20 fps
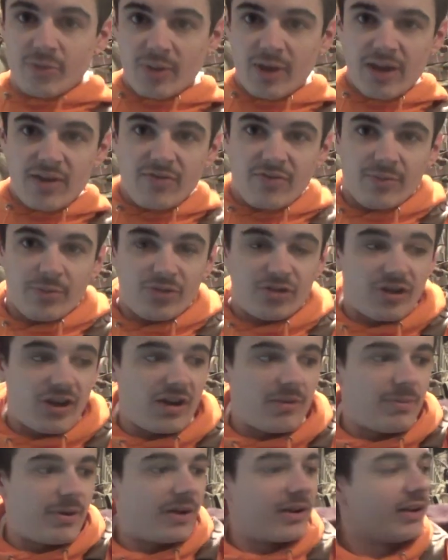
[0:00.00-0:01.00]
your heat from
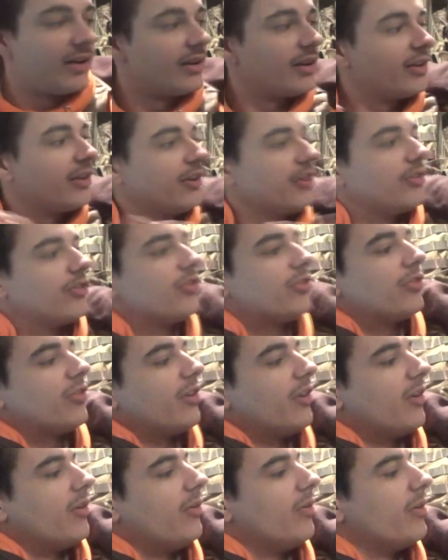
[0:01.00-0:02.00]
escaping. So,
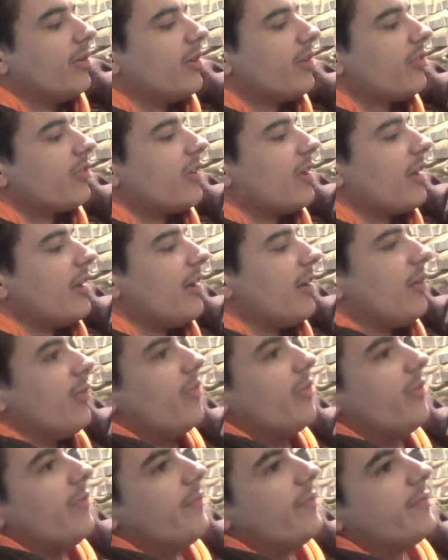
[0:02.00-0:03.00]
let's get that
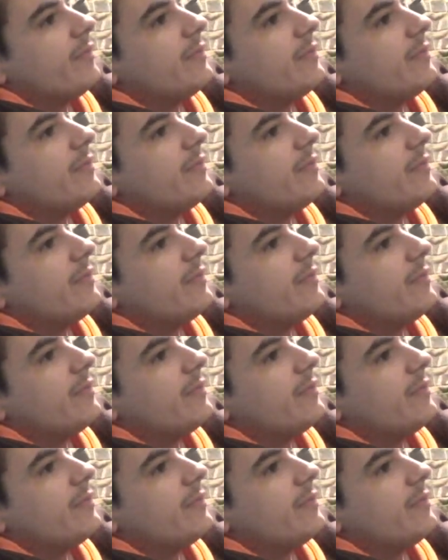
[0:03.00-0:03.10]
on.